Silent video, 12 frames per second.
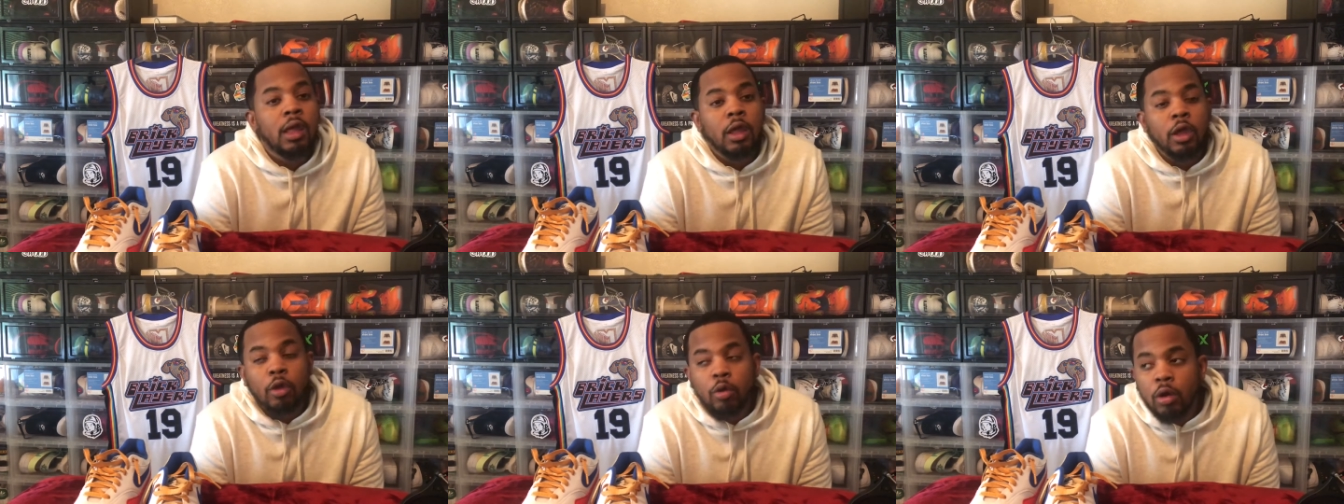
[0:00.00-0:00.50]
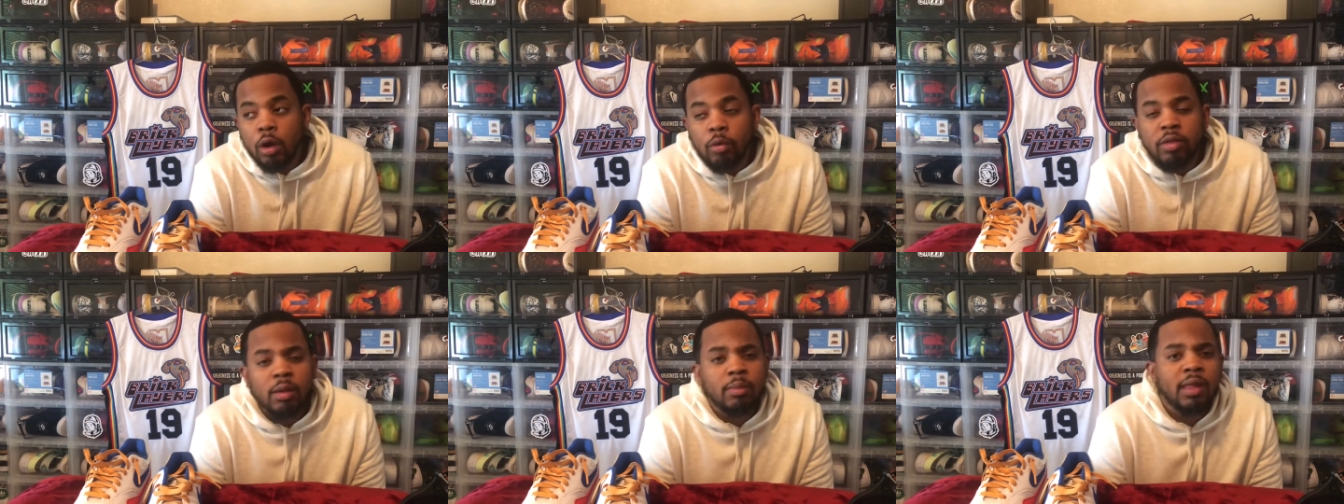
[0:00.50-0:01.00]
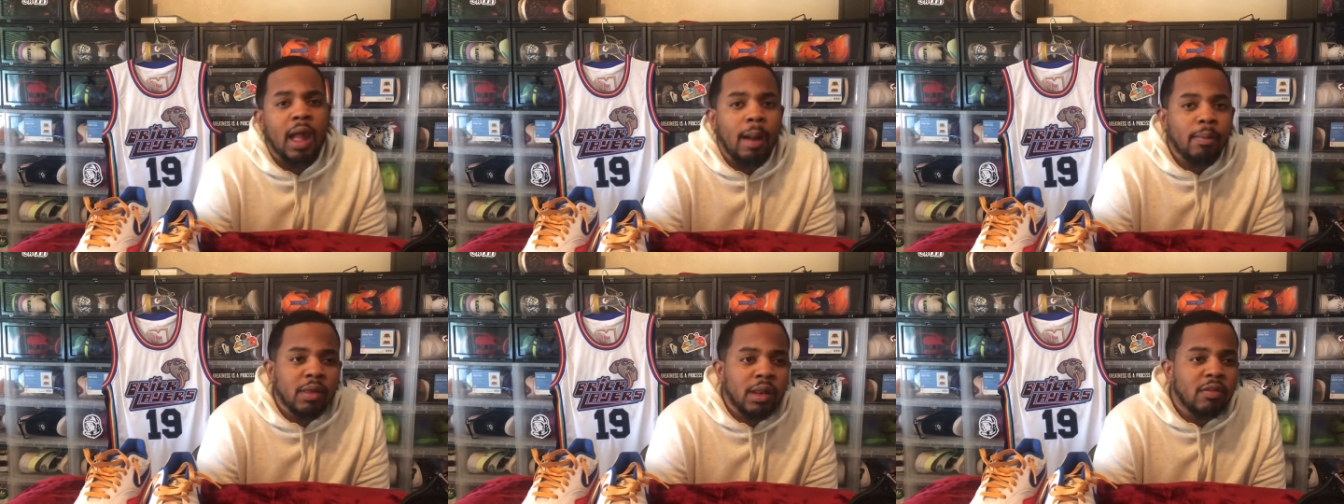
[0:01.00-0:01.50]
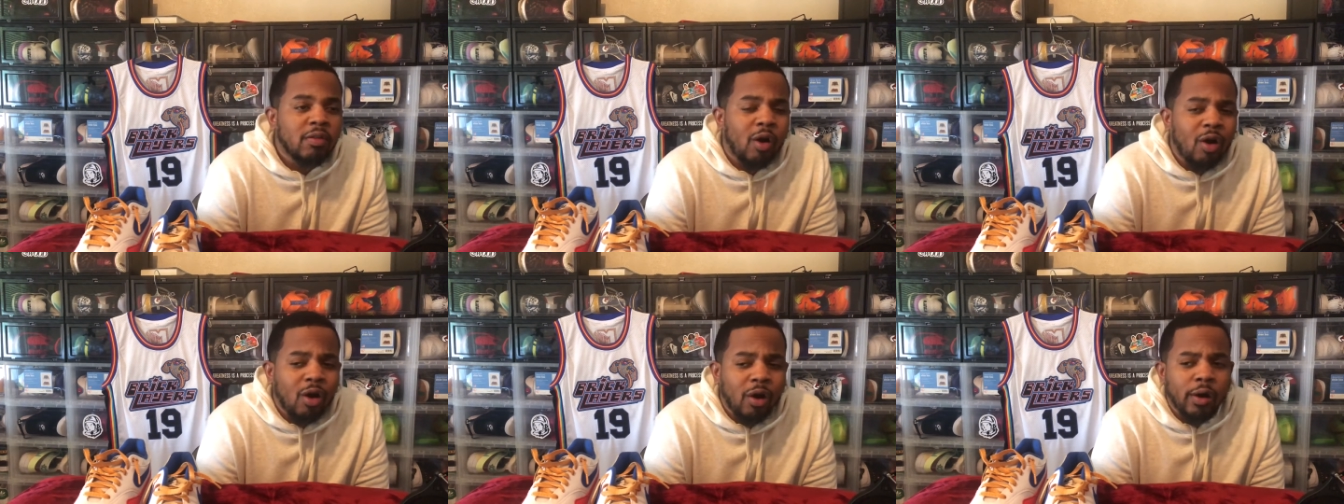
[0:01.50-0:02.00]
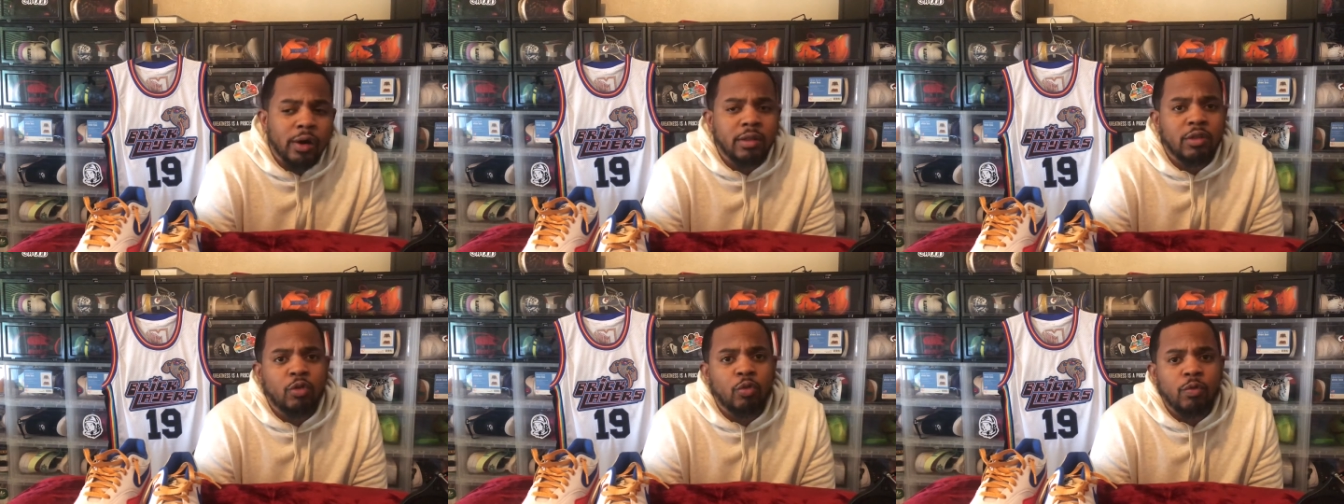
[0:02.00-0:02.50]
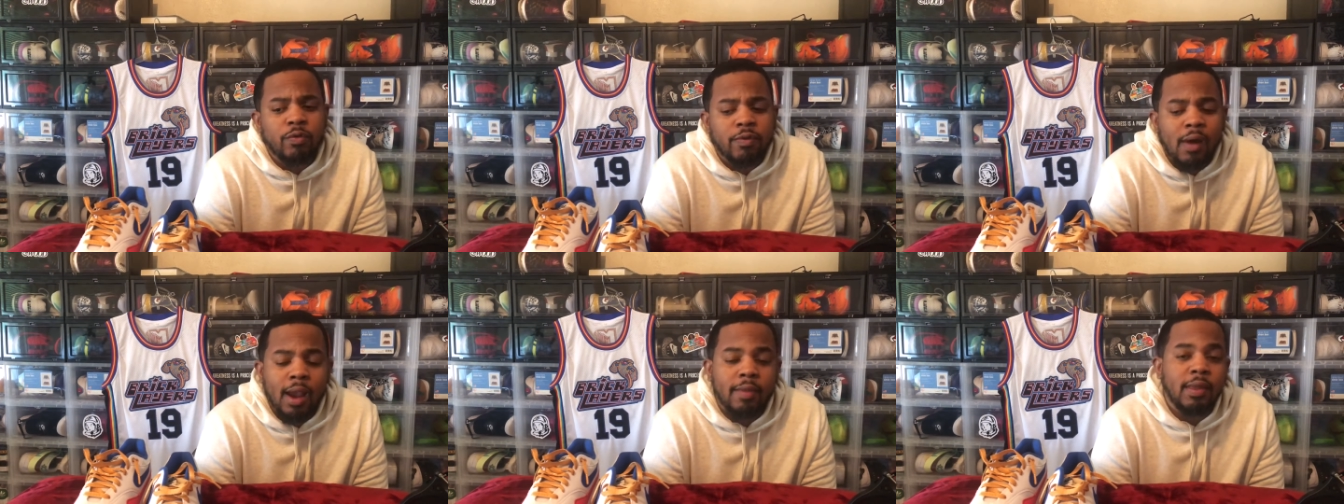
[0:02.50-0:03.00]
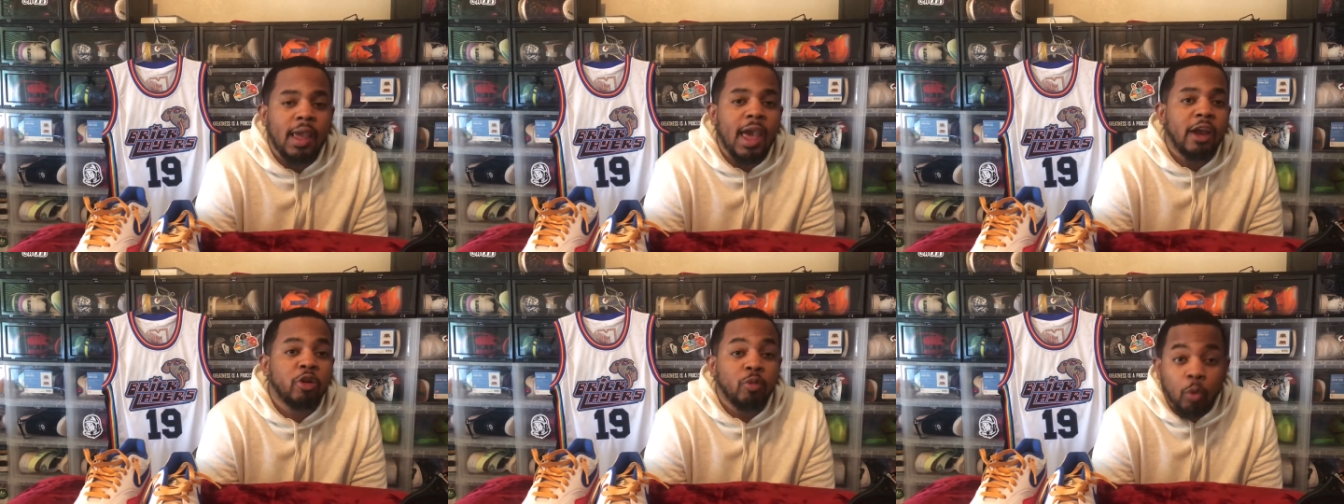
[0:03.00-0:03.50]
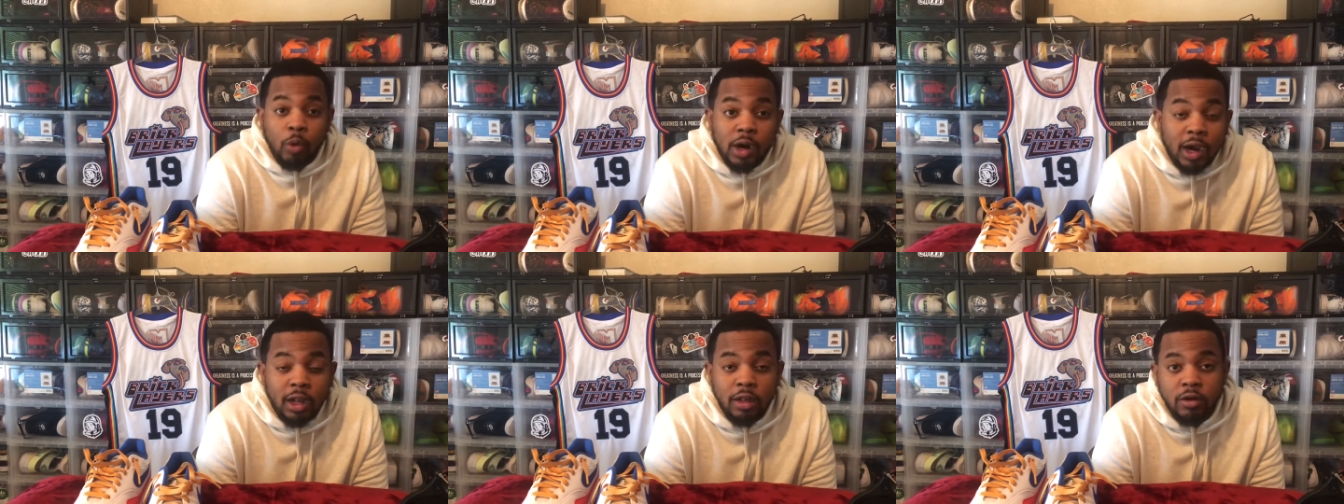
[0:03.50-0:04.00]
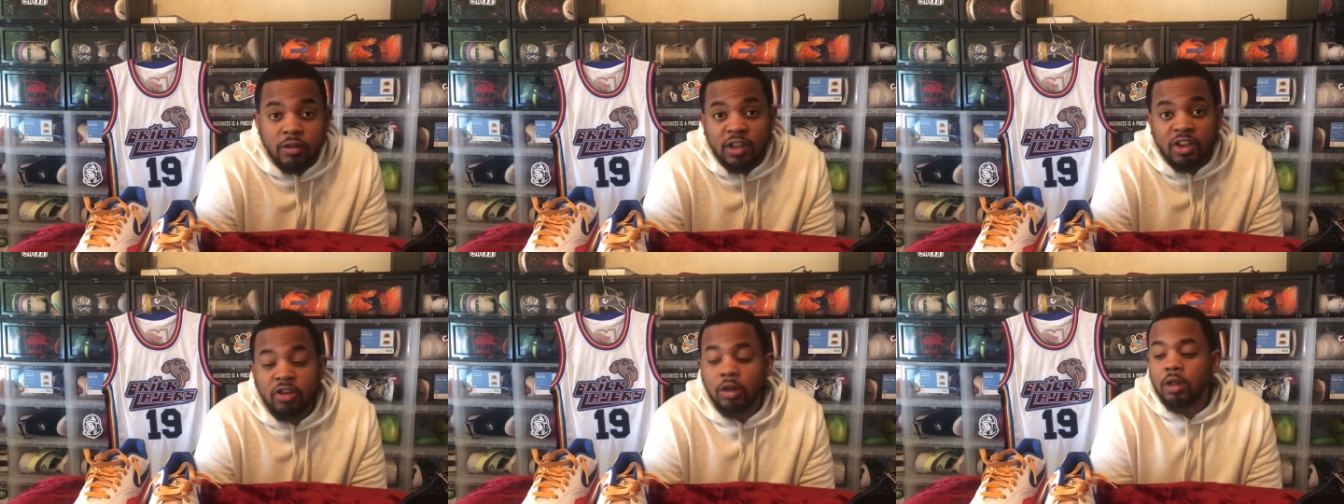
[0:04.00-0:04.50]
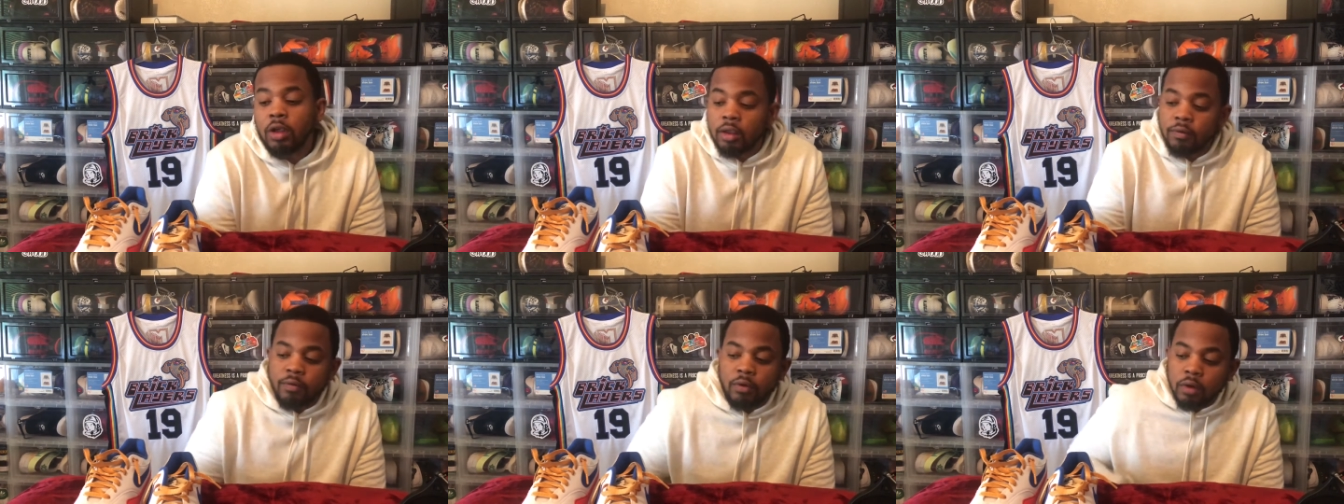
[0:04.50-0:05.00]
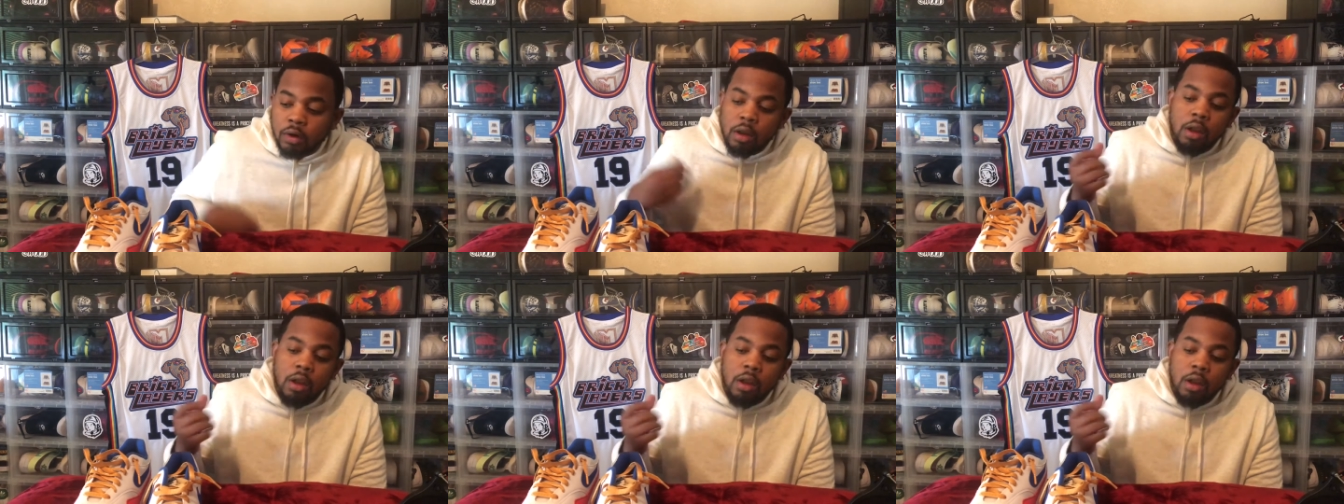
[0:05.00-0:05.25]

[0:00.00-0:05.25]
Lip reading: you know sometimes it is hard to find the actual colors that you're looking for.